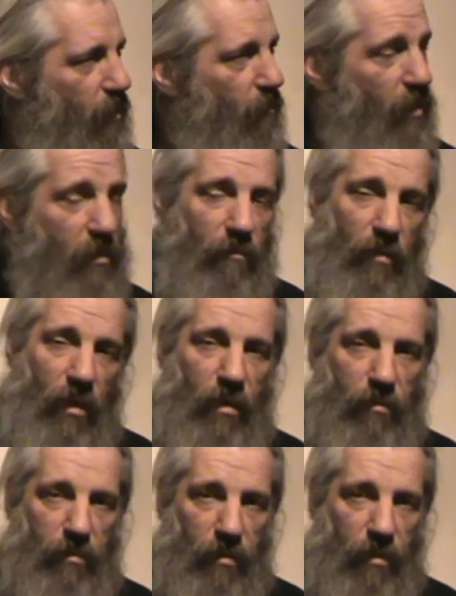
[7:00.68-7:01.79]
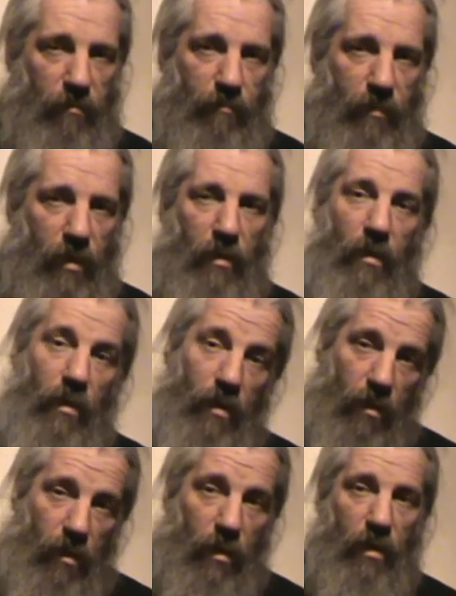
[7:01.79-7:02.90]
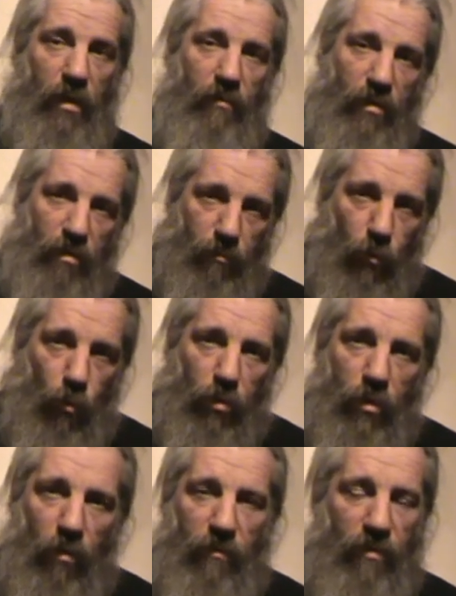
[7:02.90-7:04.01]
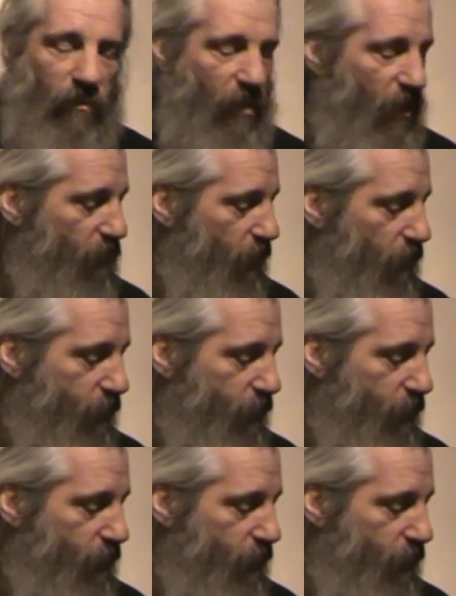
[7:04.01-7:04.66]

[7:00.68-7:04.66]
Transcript: Muscovado sugar. Give it some more toffee flavour,